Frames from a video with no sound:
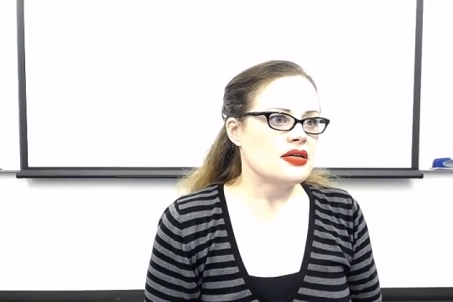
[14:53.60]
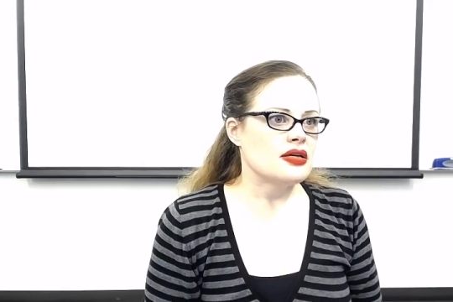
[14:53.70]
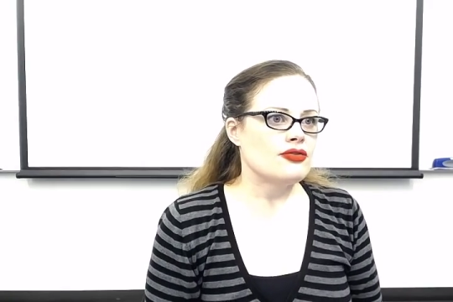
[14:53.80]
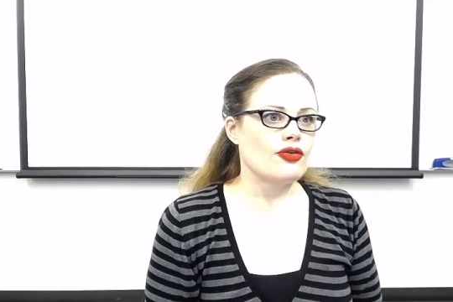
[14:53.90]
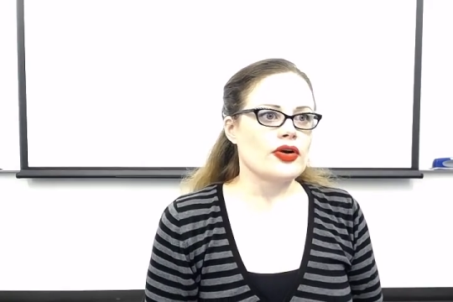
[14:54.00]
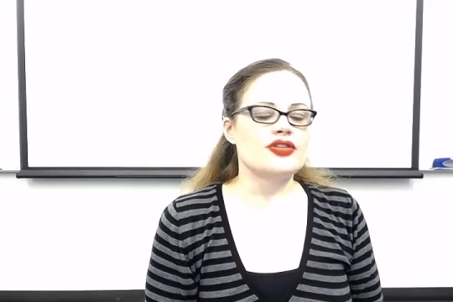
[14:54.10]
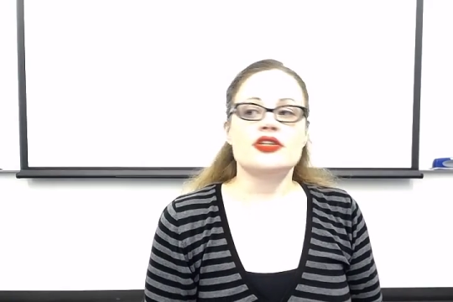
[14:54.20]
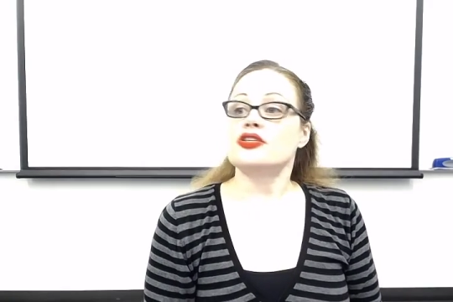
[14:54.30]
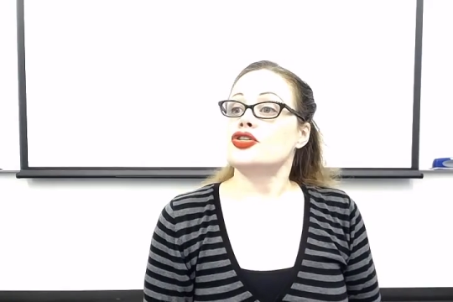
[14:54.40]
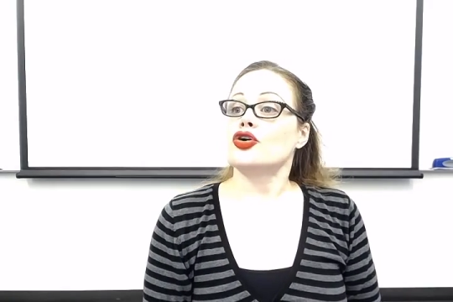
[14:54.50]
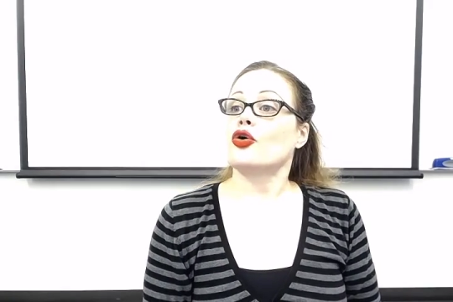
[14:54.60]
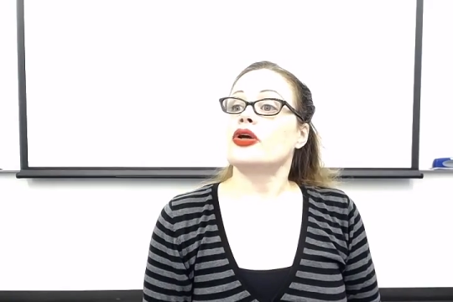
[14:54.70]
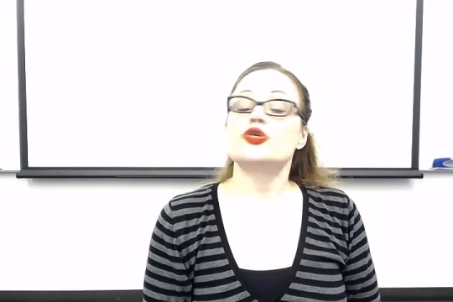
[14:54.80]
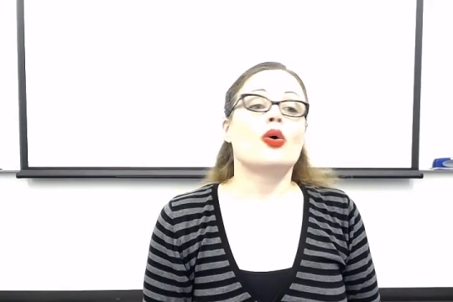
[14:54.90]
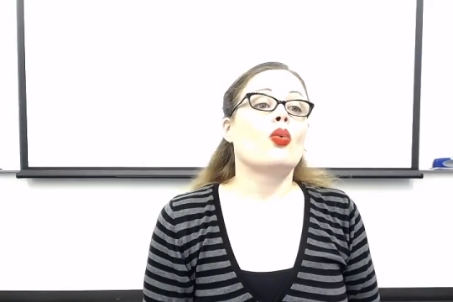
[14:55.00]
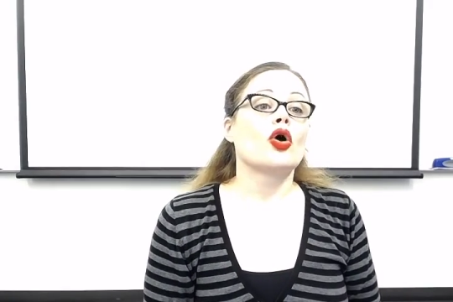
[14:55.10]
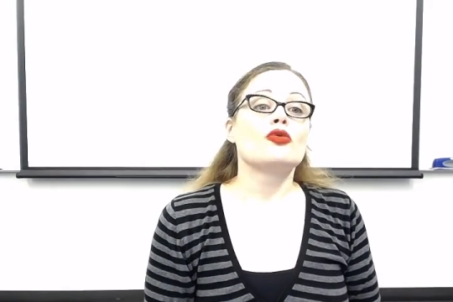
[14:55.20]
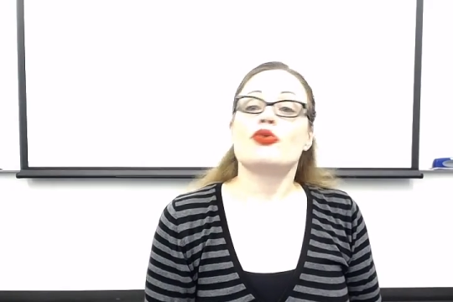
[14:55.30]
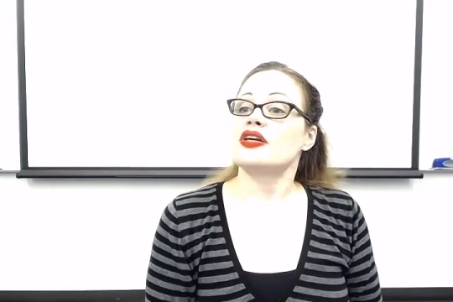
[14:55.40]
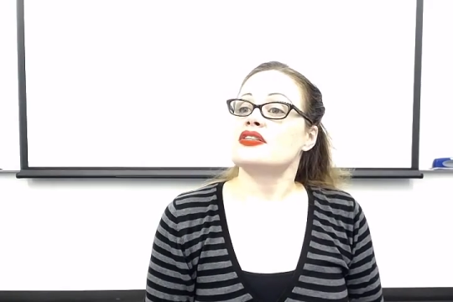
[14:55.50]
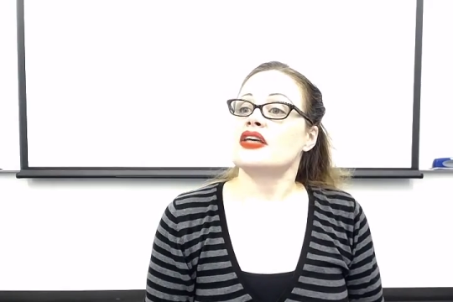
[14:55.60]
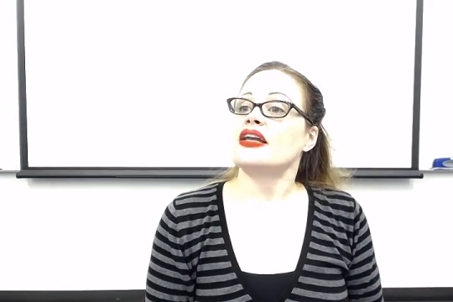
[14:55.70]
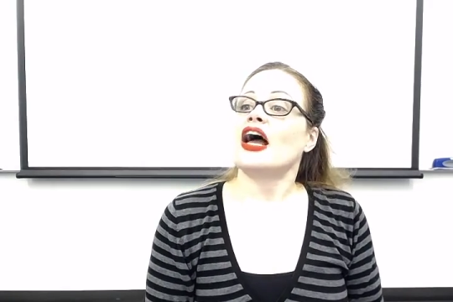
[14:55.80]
For instance, you're going to a WordPress site.